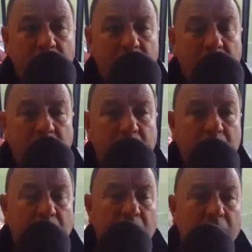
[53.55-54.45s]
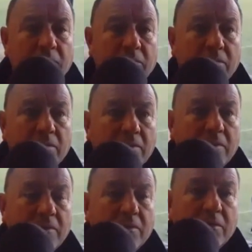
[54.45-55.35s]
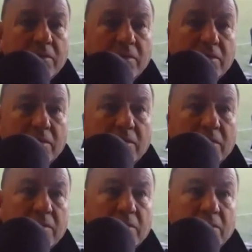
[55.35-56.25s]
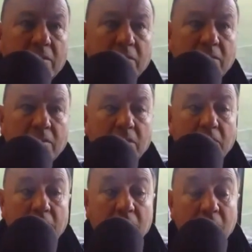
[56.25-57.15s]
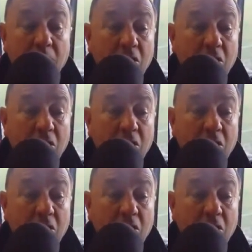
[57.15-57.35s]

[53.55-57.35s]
around to maybe inject something into the squad again. It, yeah, I